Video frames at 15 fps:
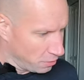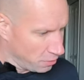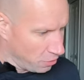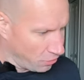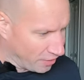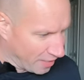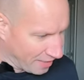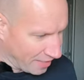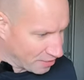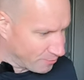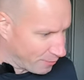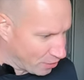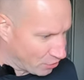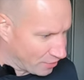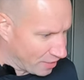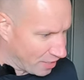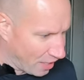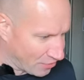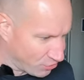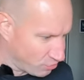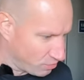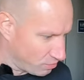Okay, that's bigger than I,
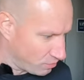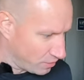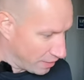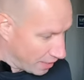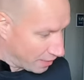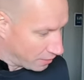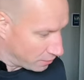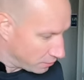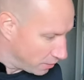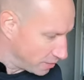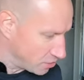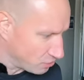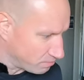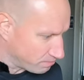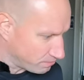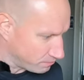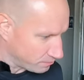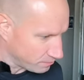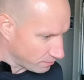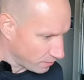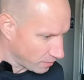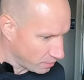I yeah, that's
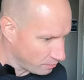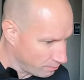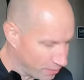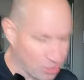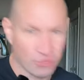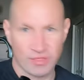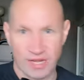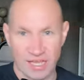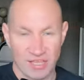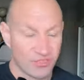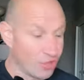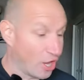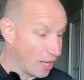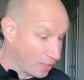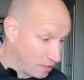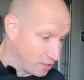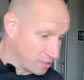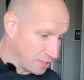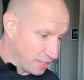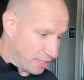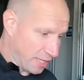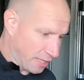bigger than I thought. I'll
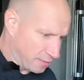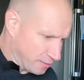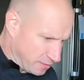see that.